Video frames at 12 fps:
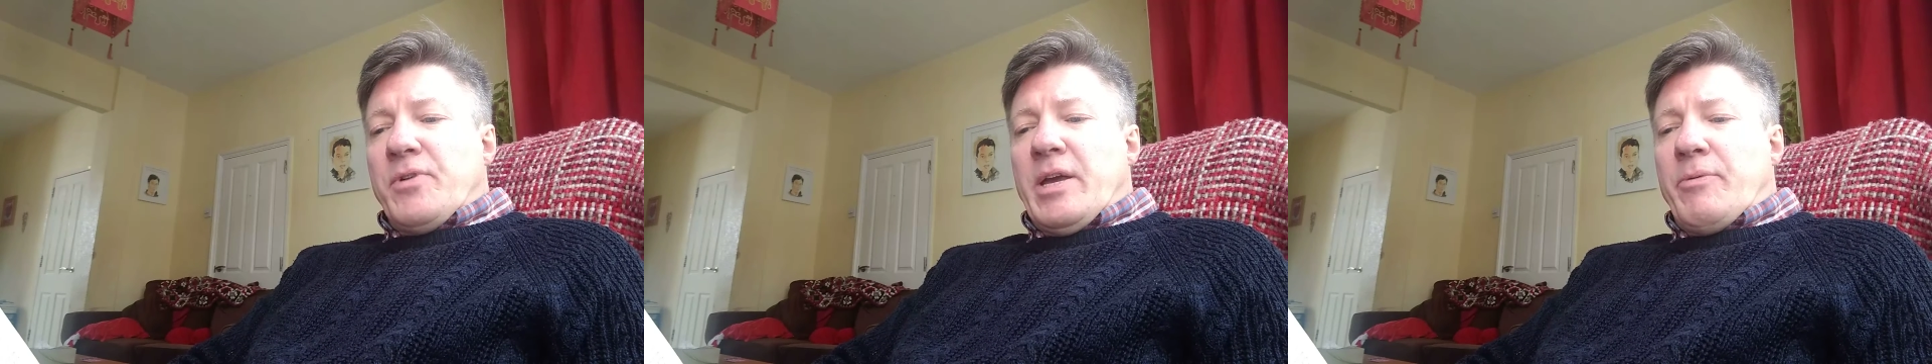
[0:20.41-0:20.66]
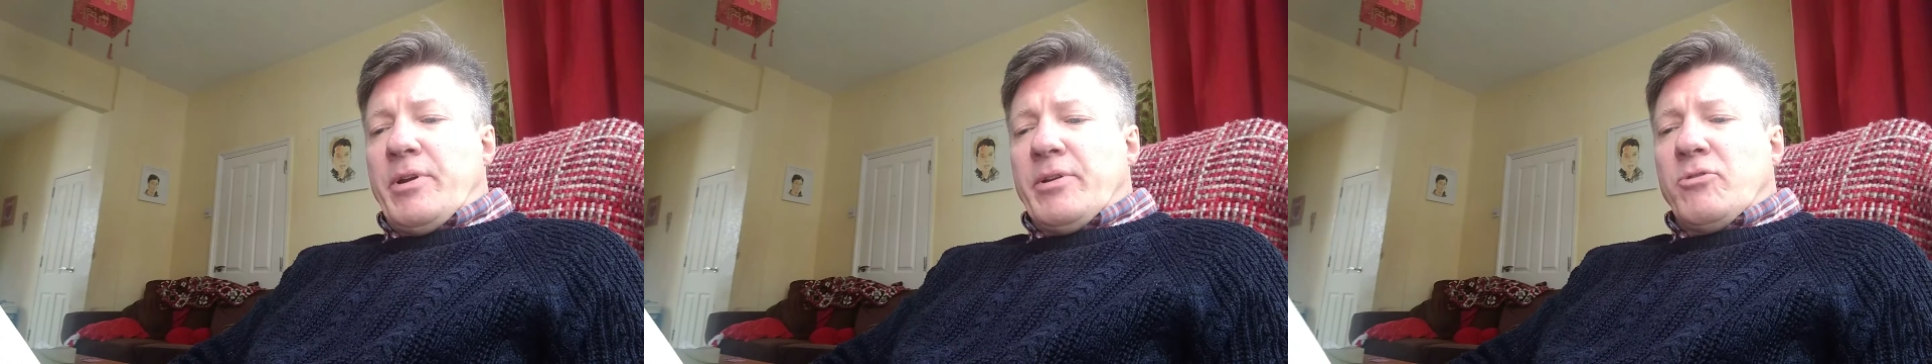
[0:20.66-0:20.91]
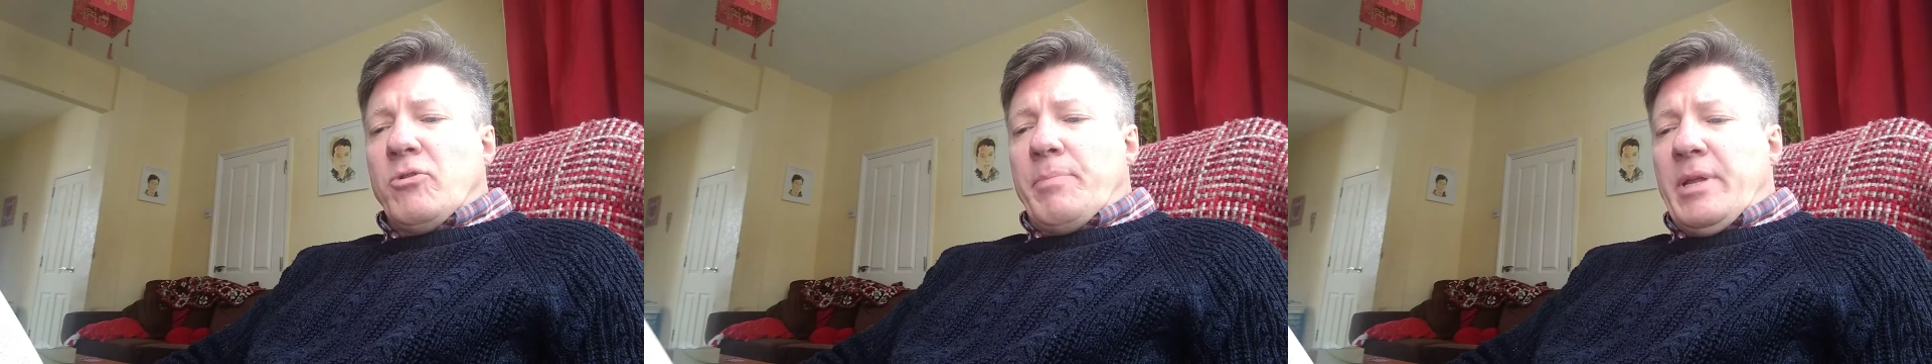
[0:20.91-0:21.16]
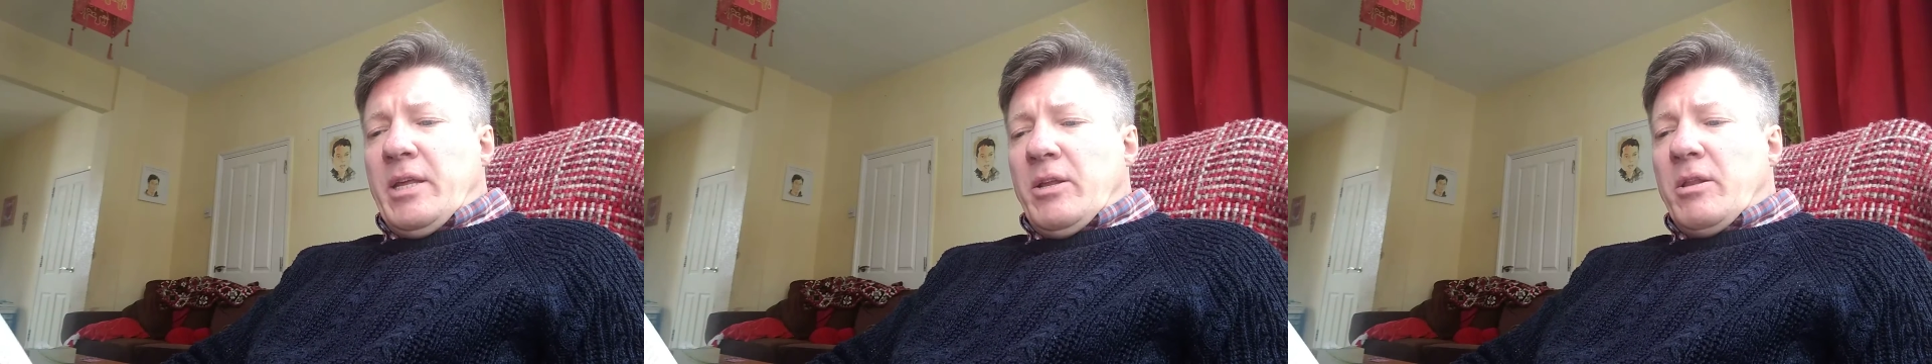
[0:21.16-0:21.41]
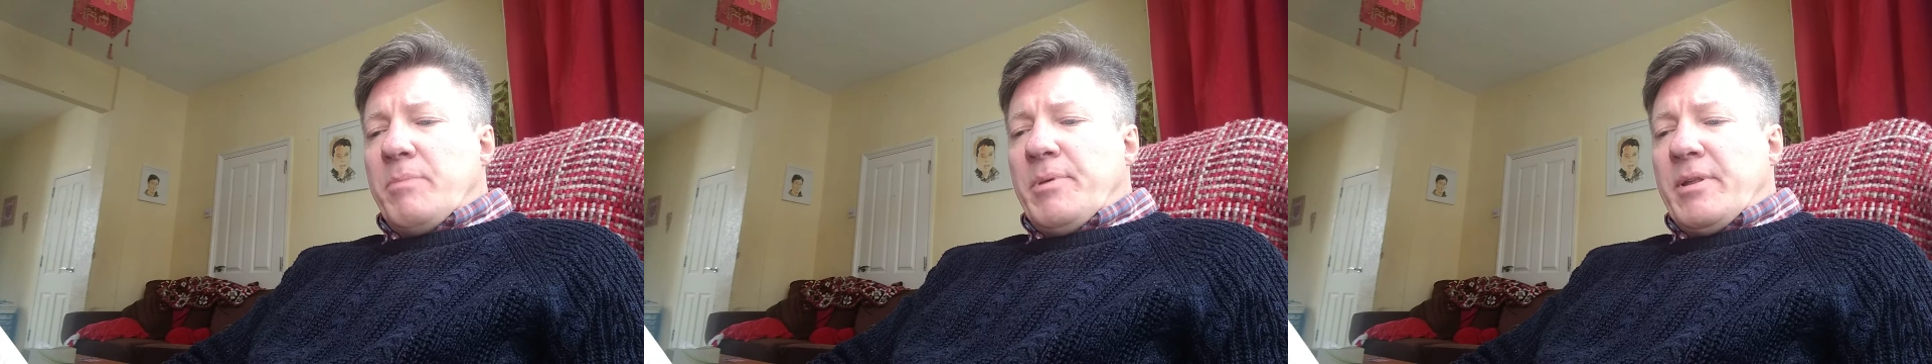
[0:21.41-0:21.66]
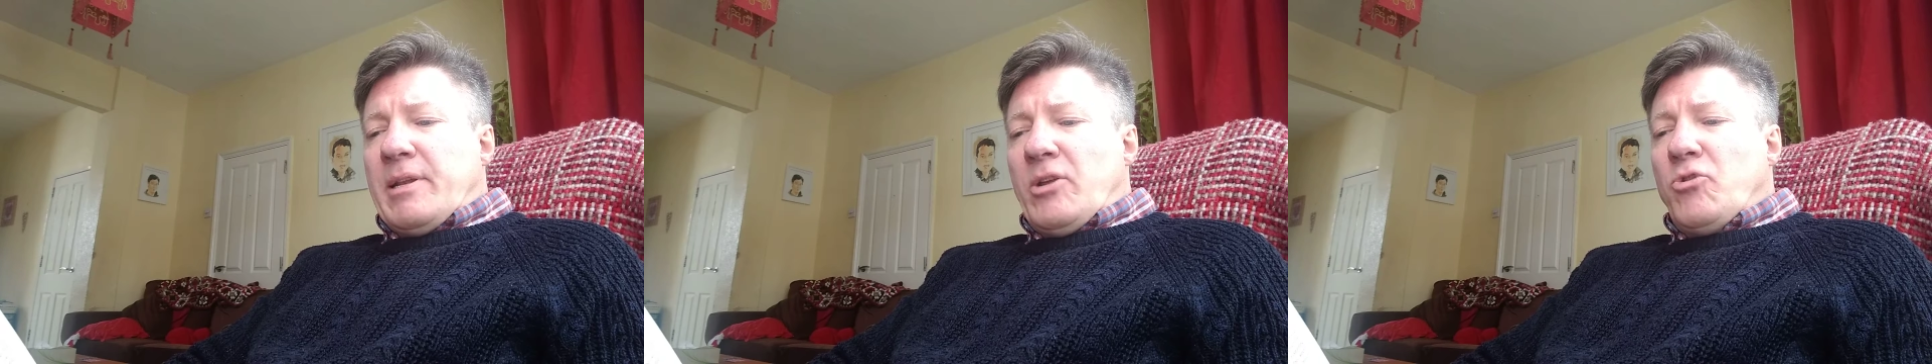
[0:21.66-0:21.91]
heretical opinions
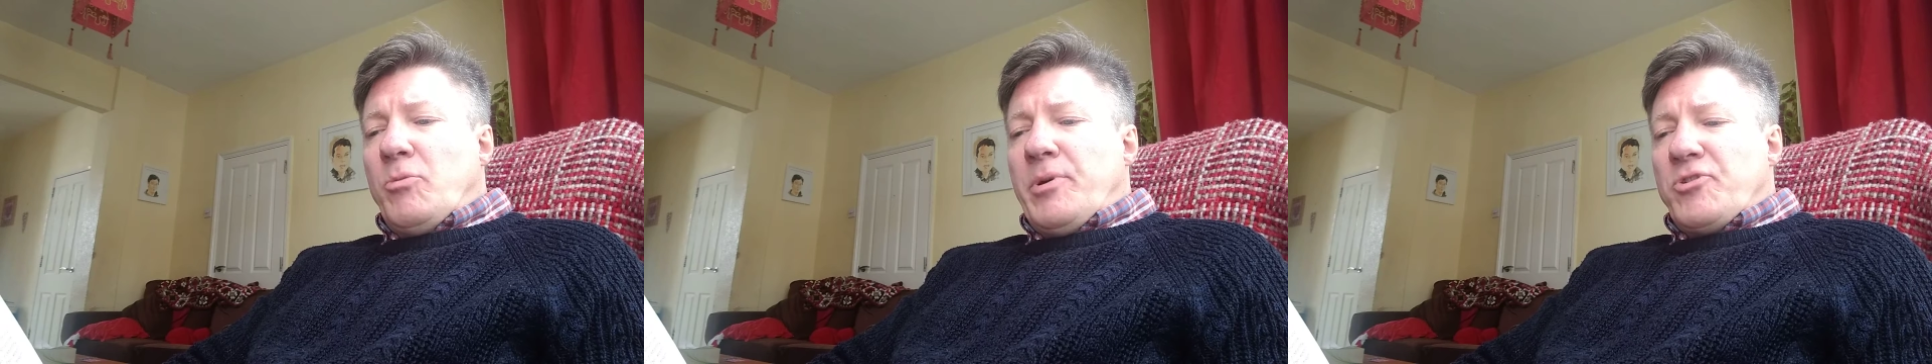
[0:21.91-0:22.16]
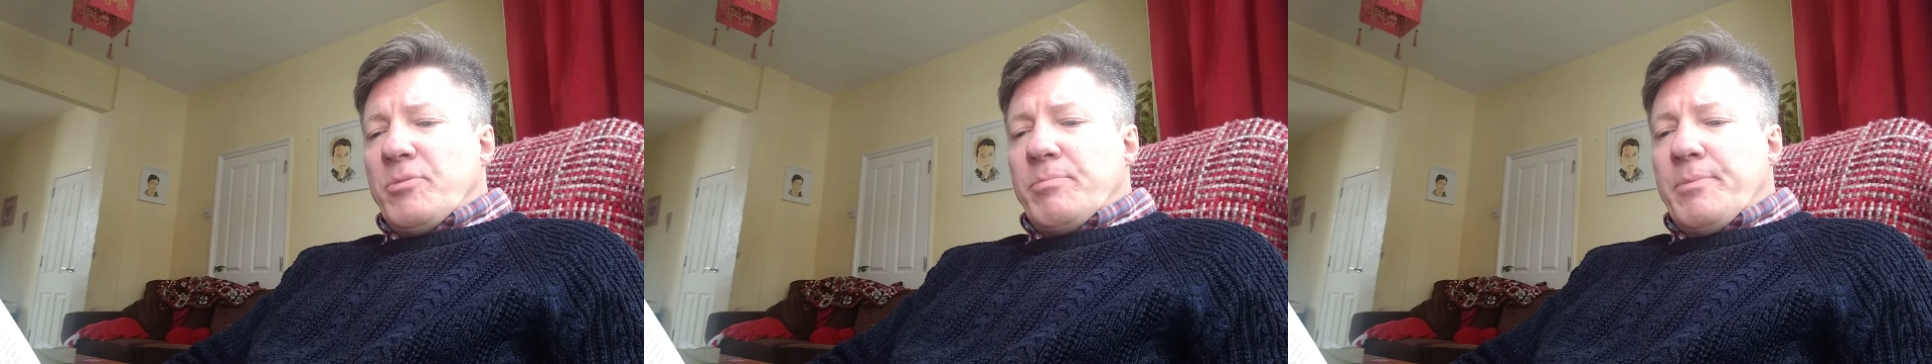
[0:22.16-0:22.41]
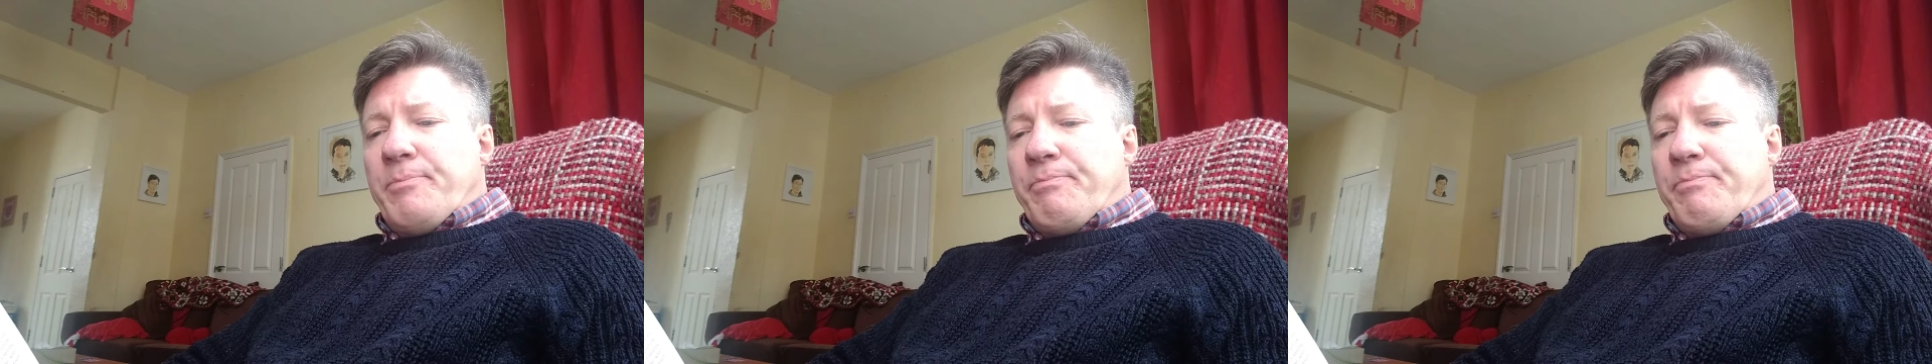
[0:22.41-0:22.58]
by the local bishop.